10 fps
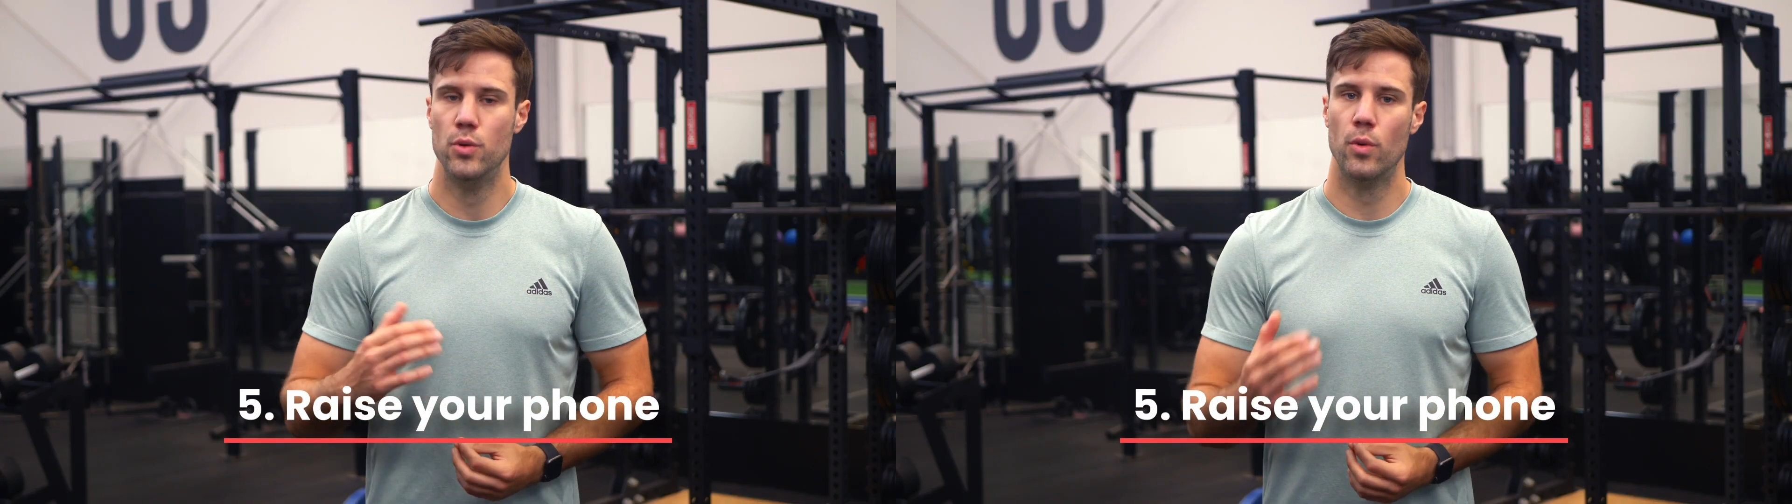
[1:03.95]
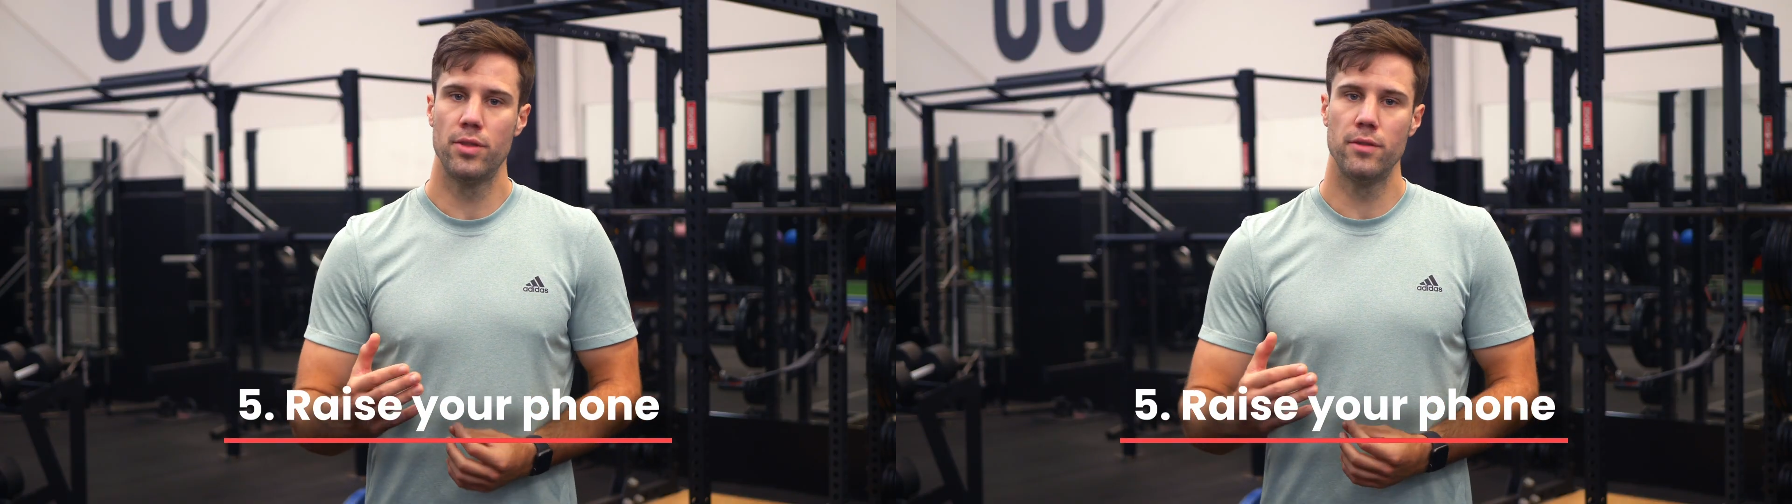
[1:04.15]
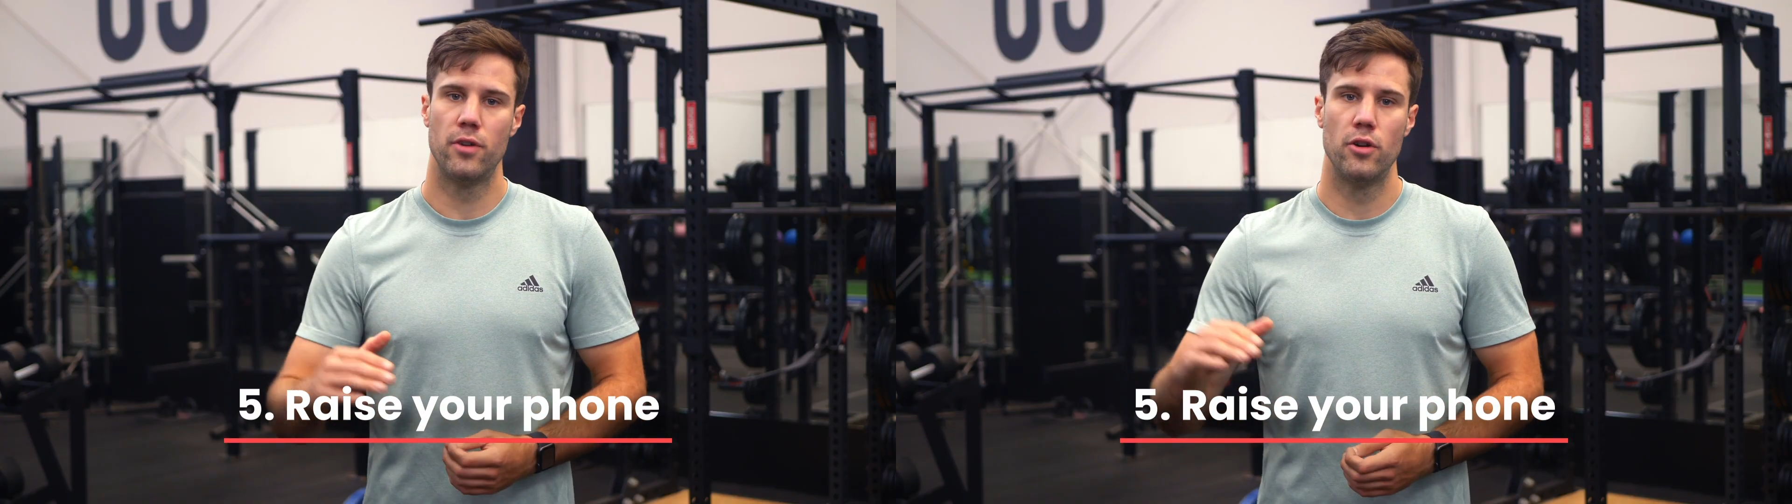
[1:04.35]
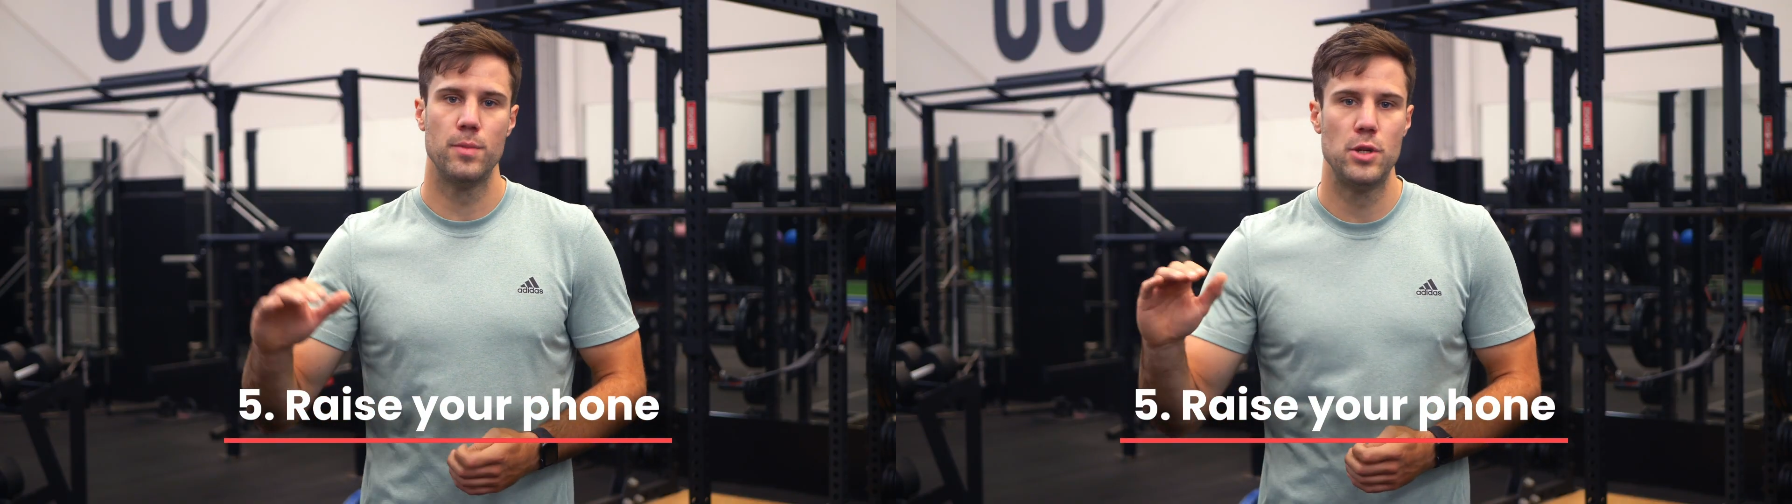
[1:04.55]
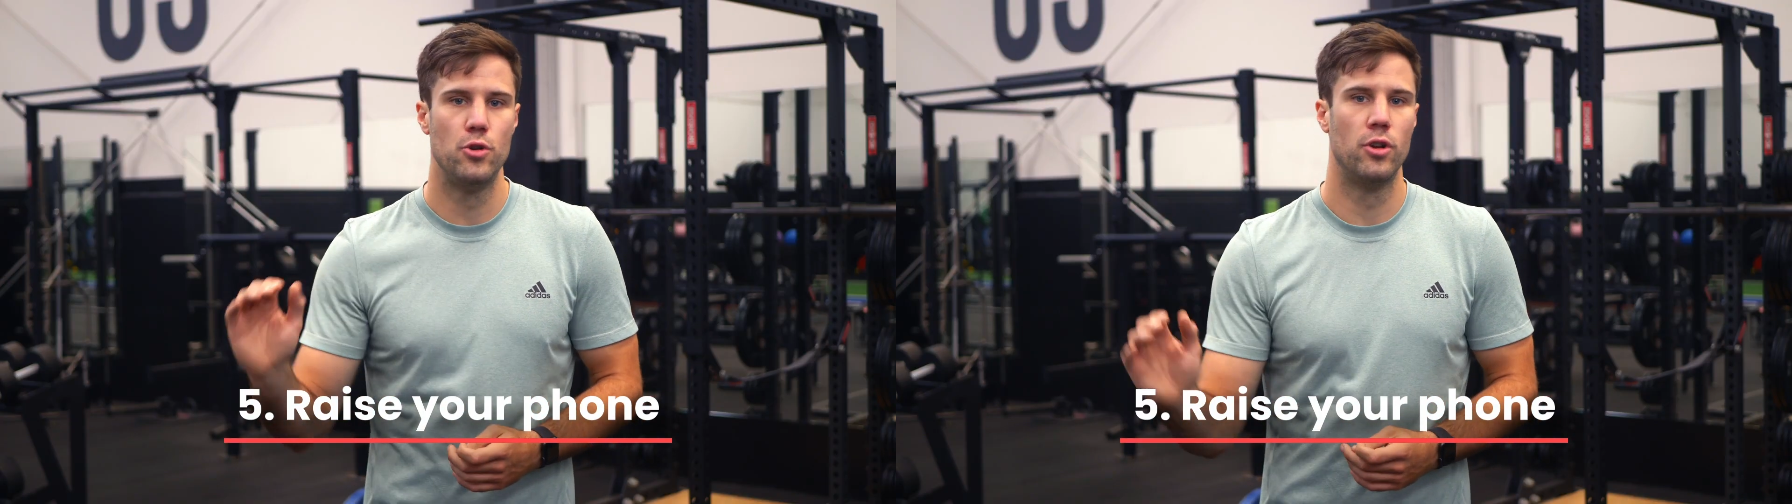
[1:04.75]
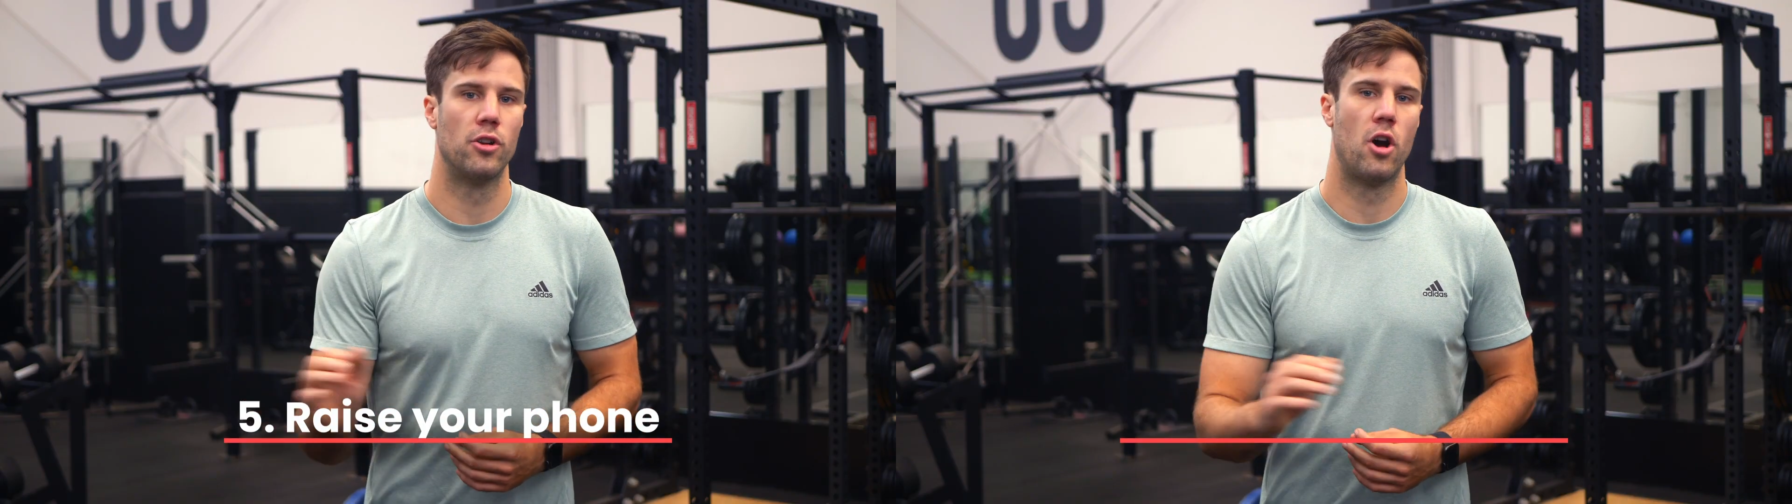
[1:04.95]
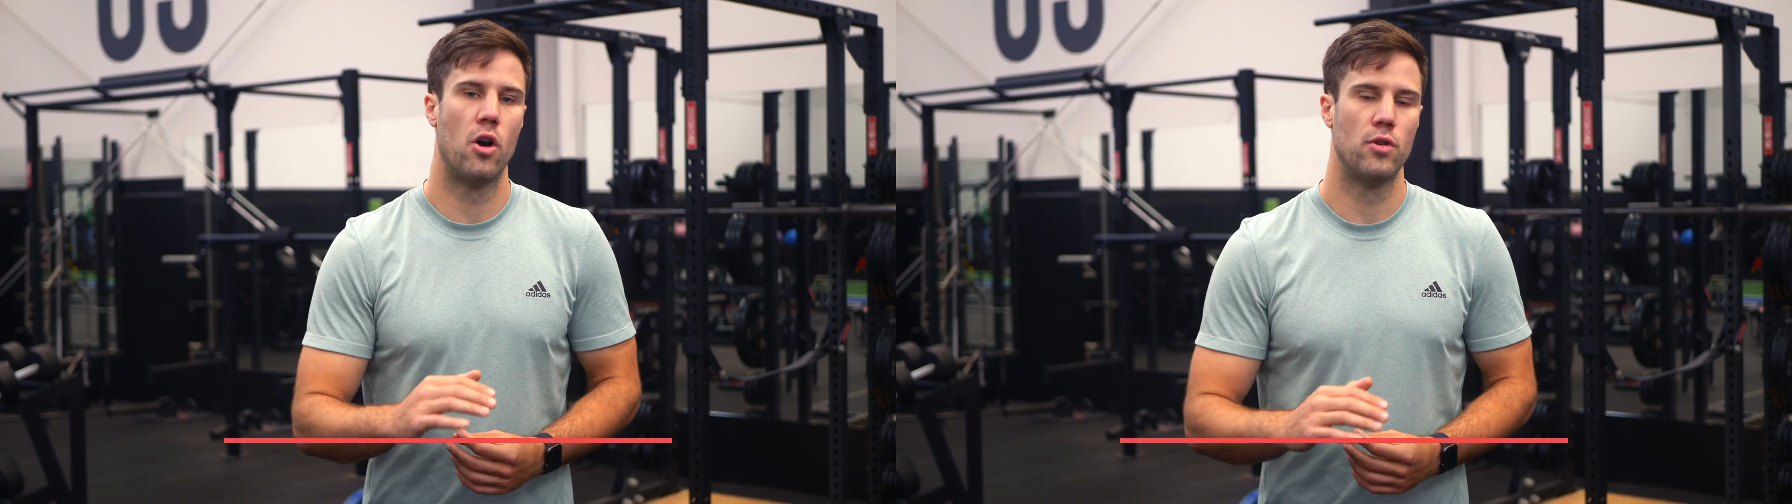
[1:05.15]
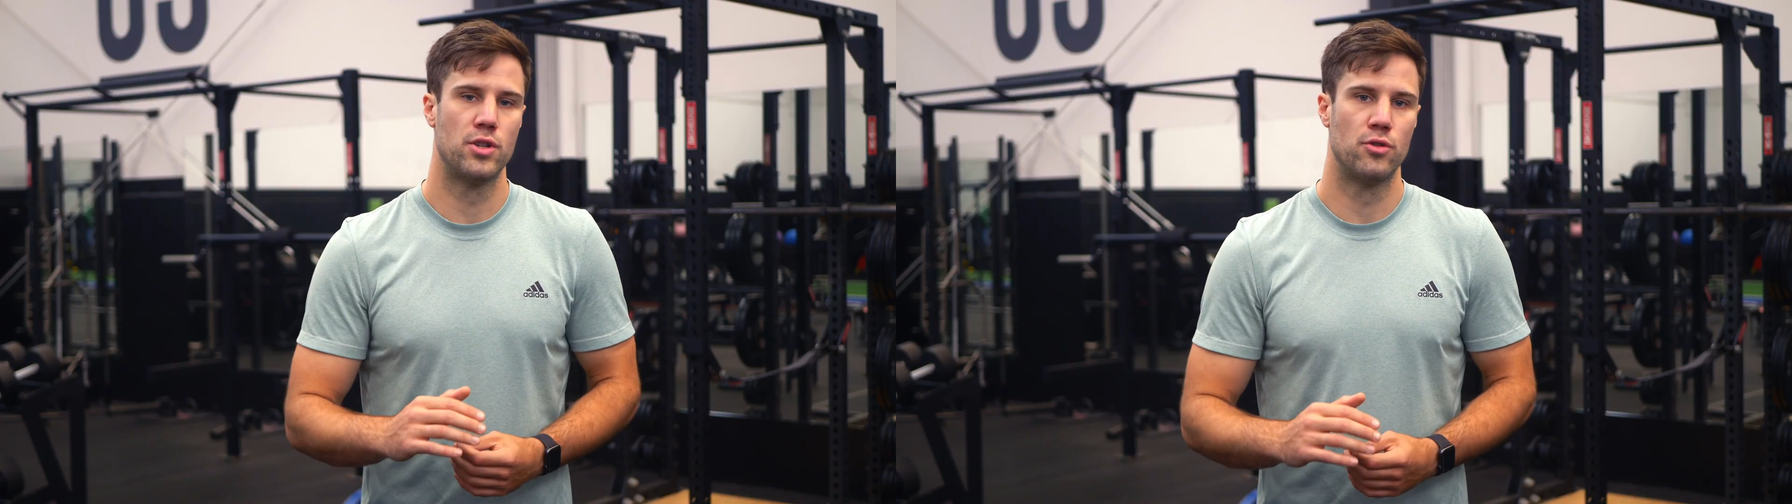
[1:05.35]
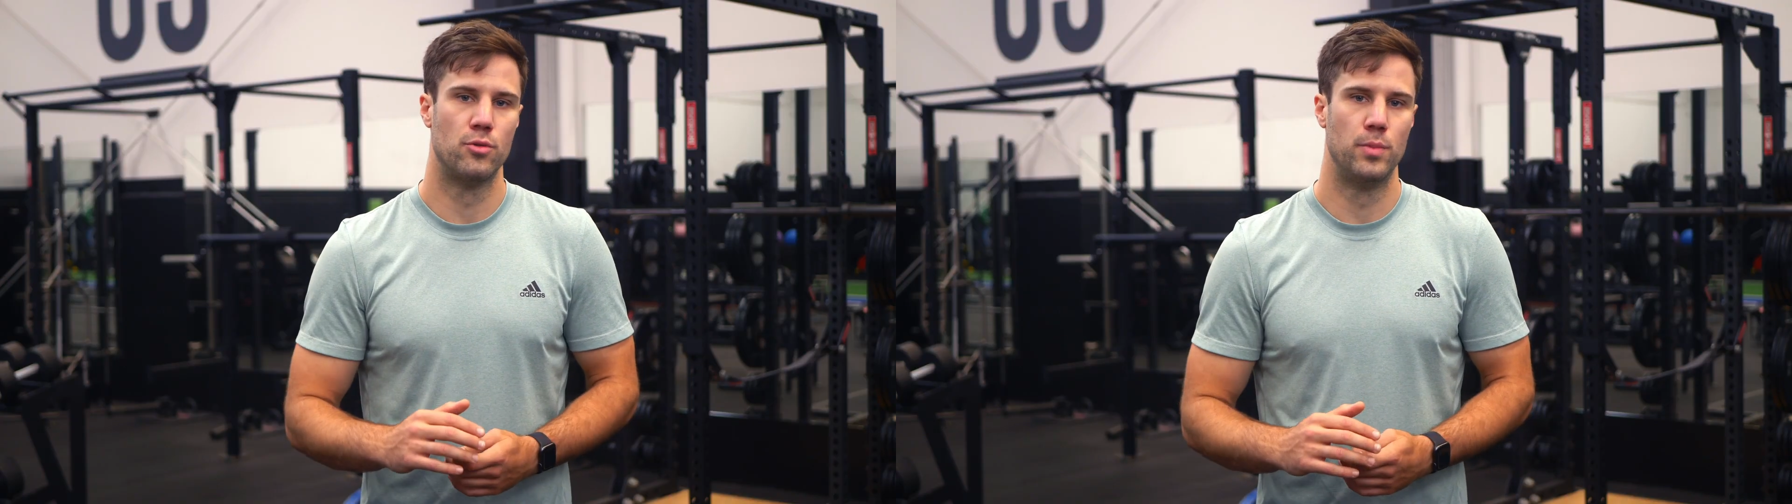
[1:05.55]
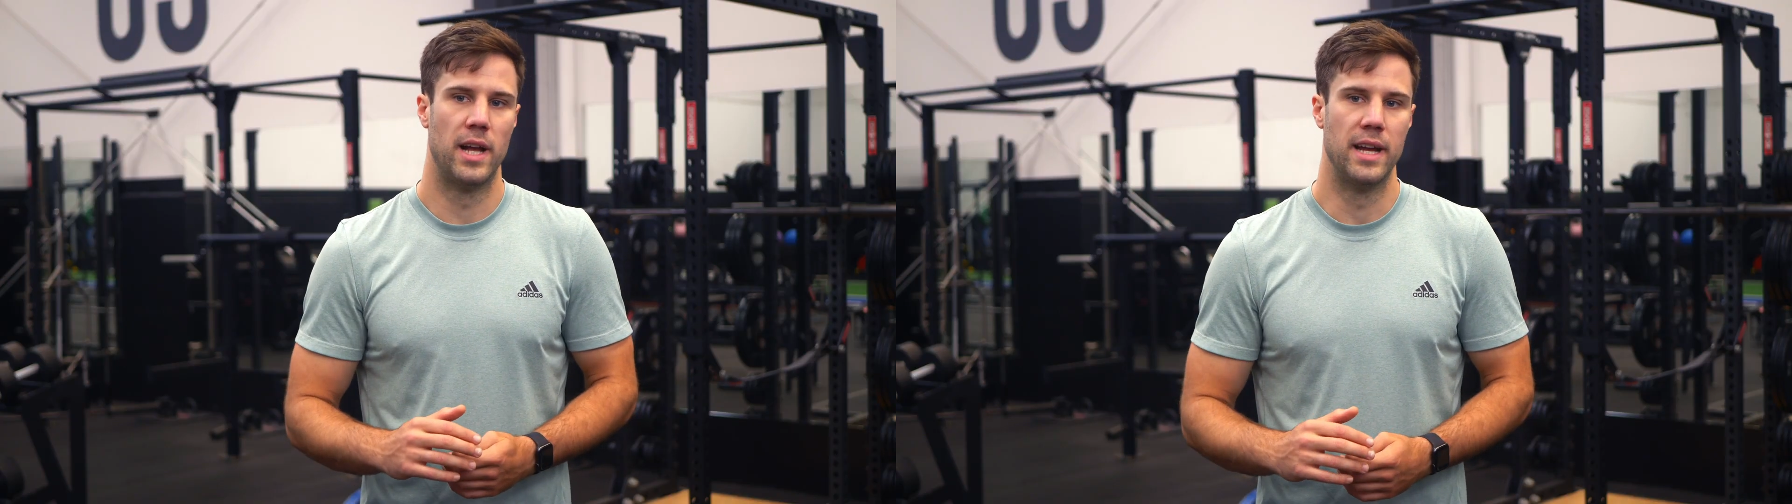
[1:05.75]
you want the phone to be shooting on a
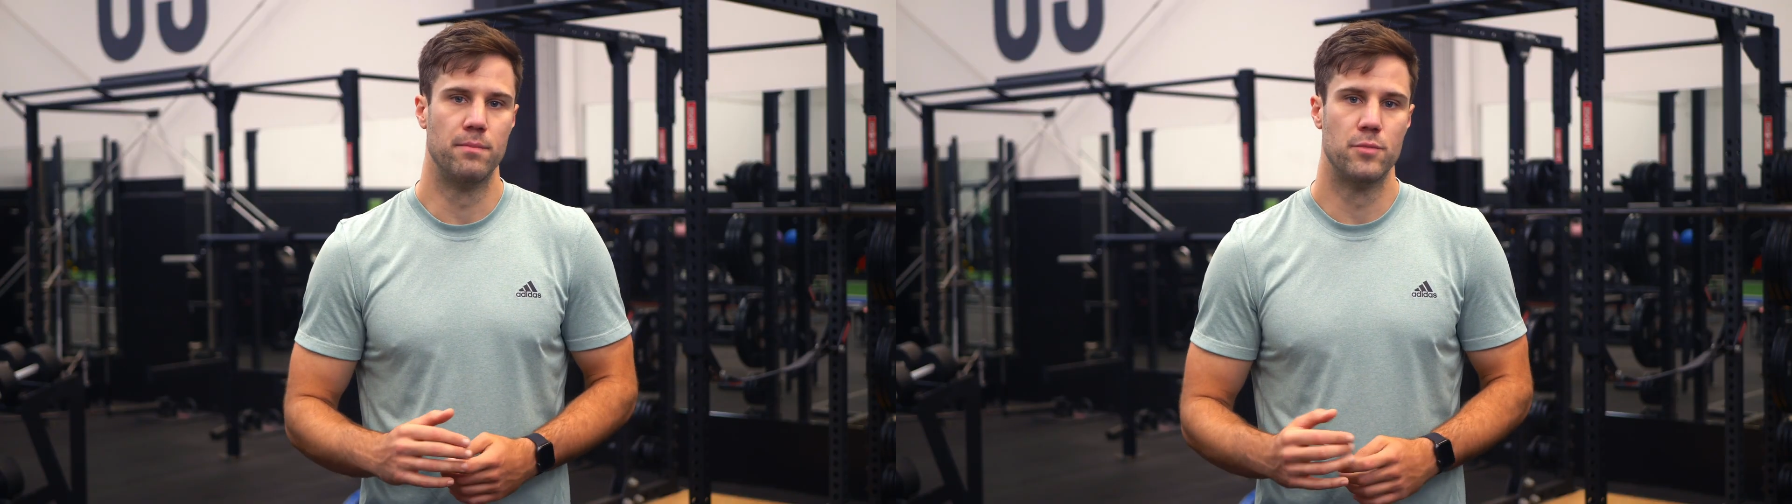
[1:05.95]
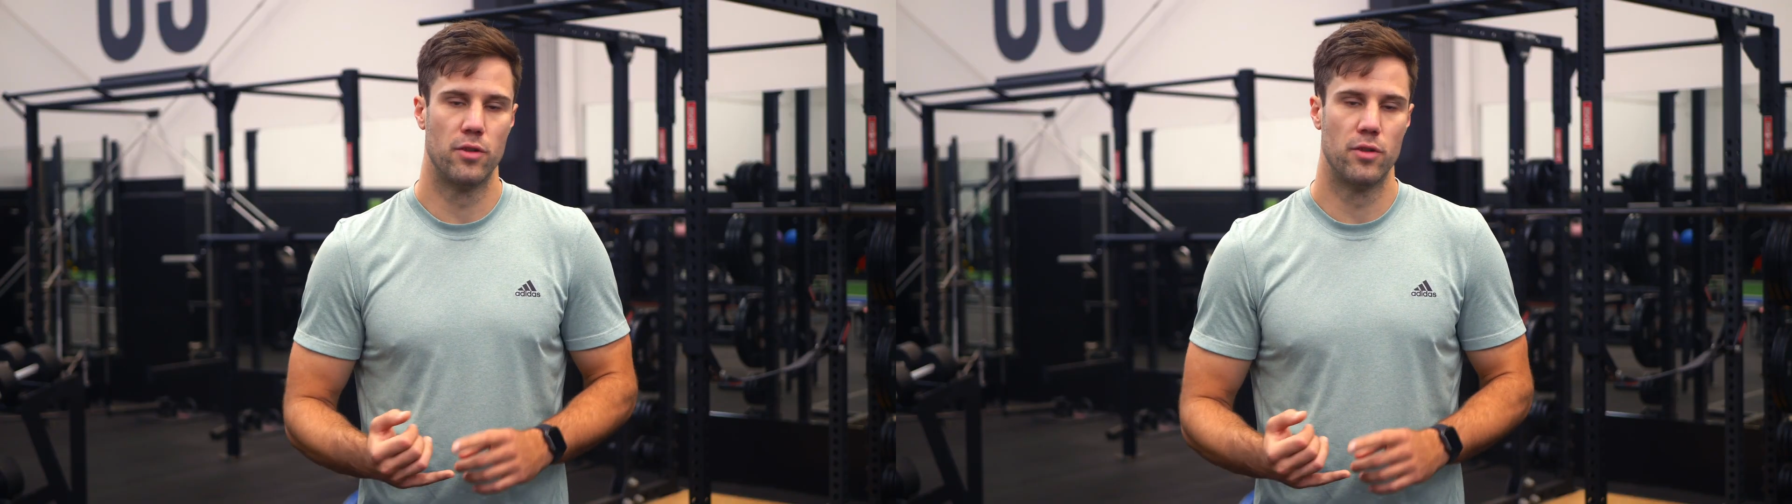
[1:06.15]
horizontal plane.